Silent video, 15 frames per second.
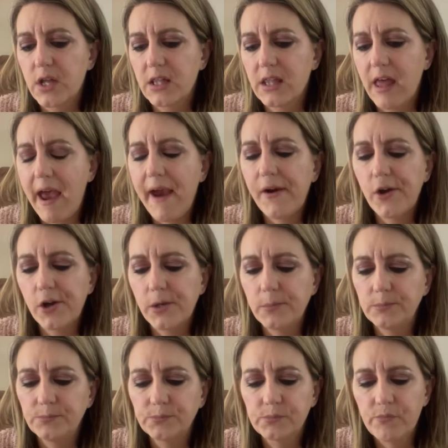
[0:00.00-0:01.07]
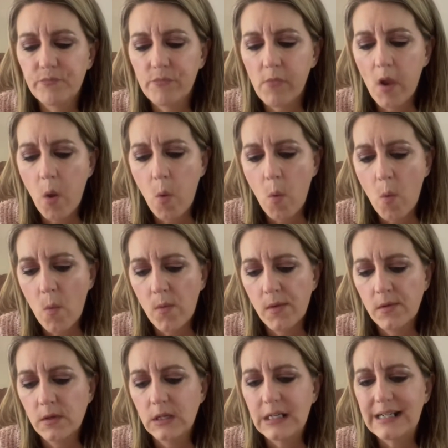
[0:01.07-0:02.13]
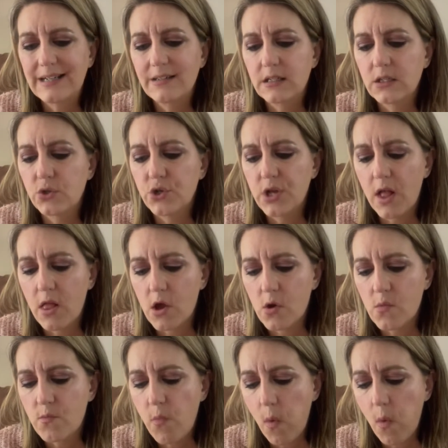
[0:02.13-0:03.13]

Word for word: Lacquer. I think it's yellow.